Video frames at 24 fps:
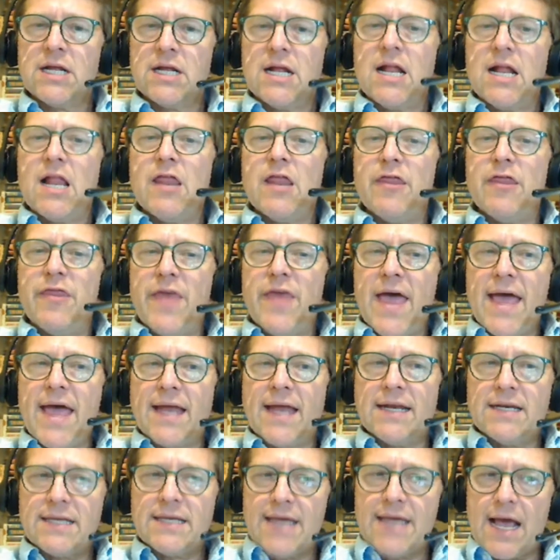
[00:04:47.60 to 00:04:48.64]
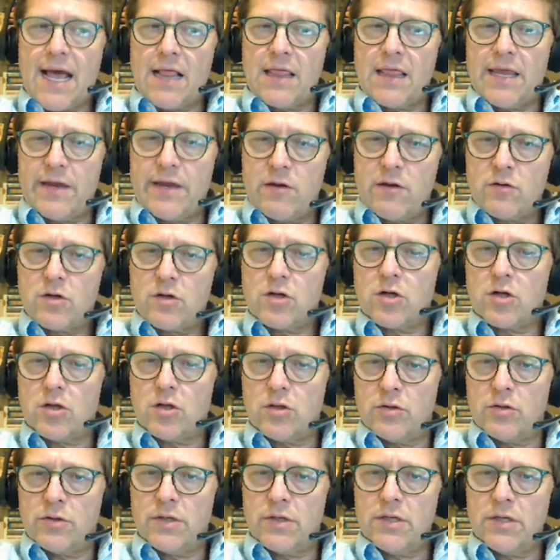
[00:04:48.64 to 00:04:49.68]
then Galileo
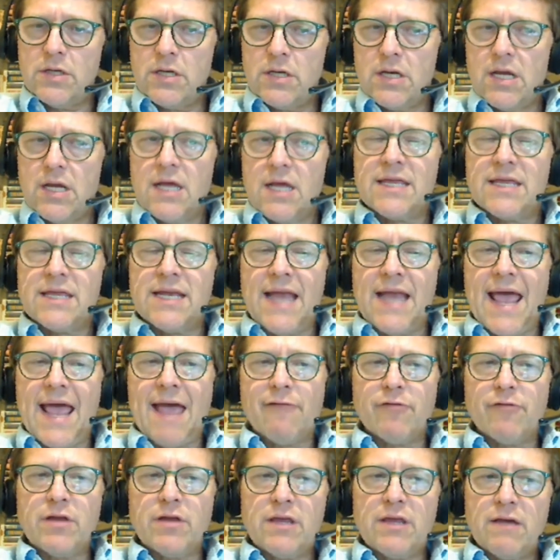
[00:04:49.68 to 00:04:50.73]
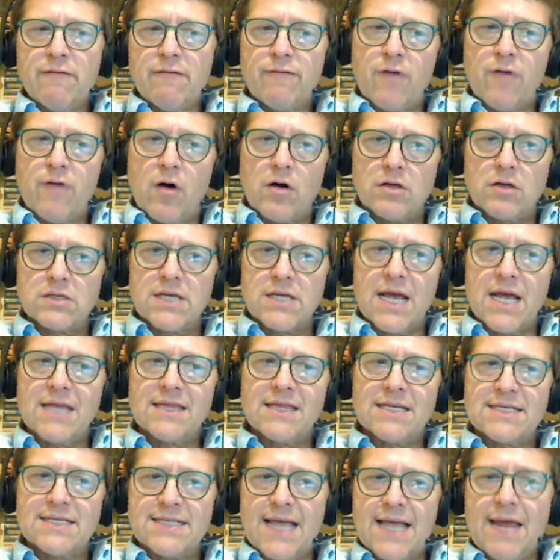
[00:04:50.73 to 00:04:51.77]
concluded that everything falls at
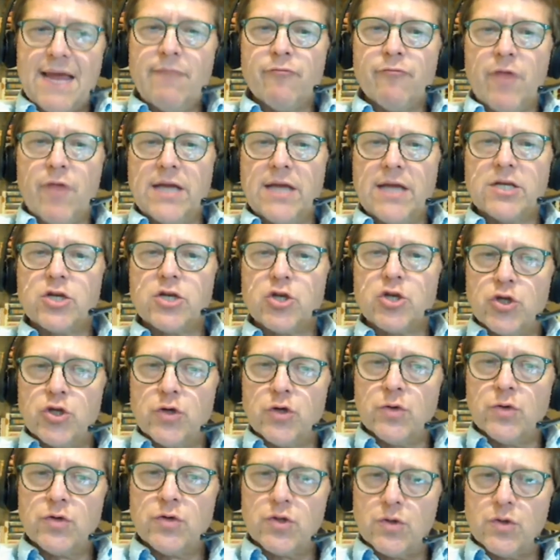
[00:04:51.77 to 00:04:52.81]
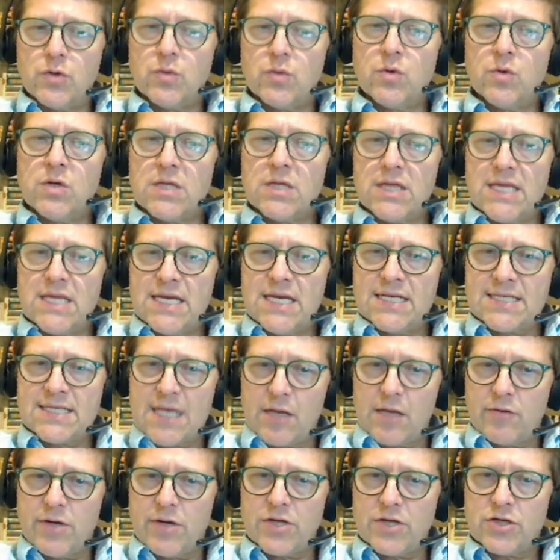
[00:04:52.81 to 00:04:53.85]
the same rate due to the
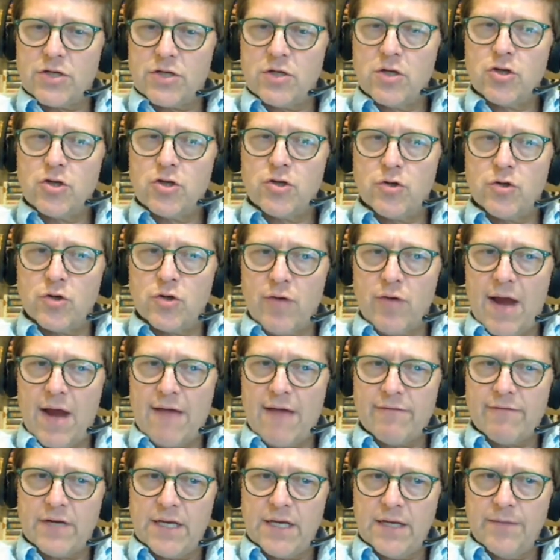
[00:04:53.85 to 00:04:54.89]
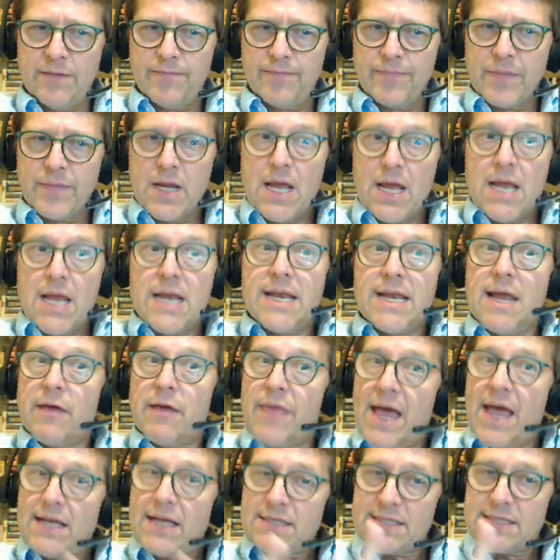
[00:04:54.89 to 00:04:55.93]
acceleration due to gravity. Now
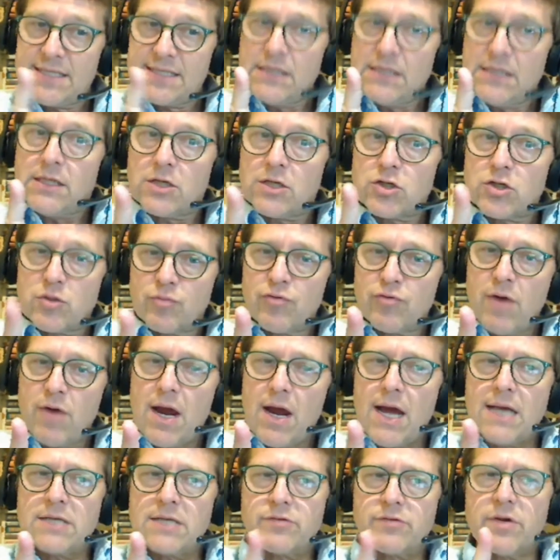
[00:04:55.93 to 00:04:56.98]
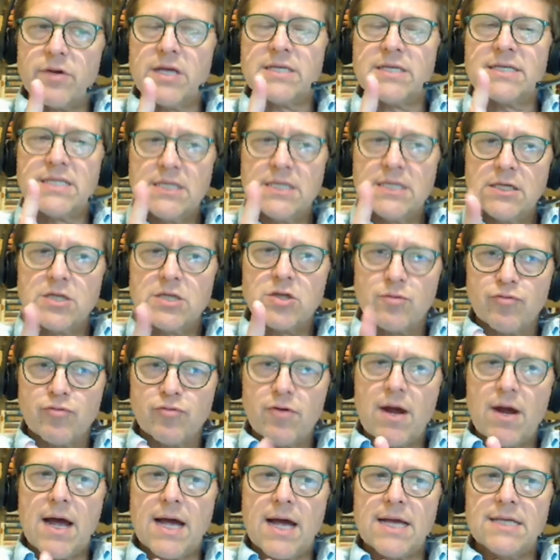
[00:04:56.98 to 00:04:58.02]
that's still a surprise, right? It's still a
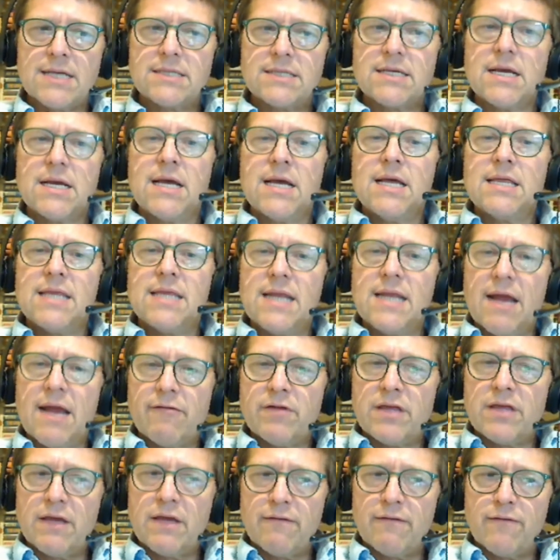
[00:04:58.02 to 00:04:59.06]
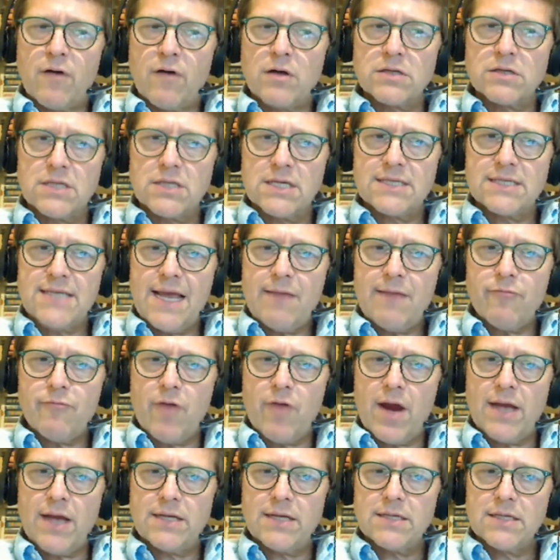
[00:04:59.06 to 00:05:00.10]
surprise that everything falls at the same
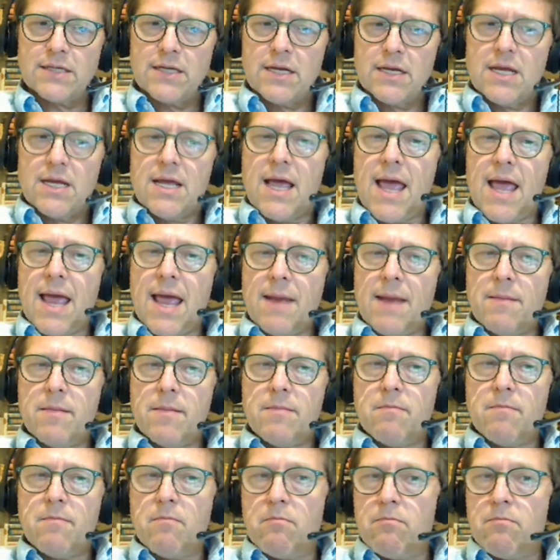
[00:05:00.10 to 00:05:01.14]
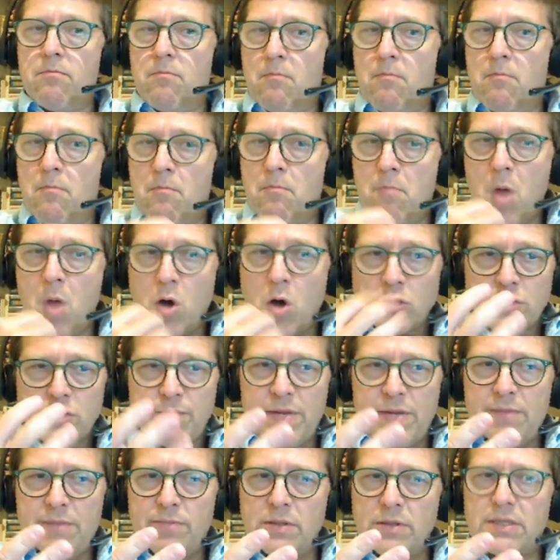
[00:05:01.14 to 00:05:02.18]
rate. And most
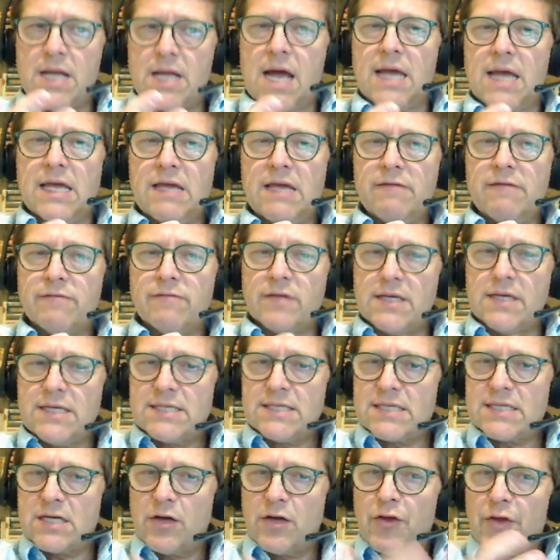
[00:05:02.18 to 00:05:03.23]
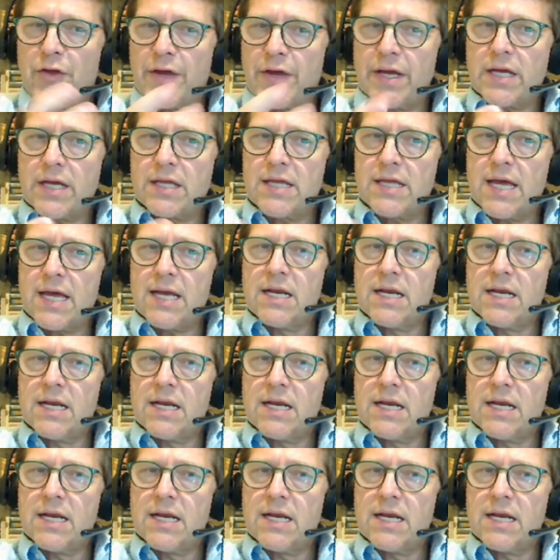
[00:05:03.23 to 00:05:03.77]
people naively still think that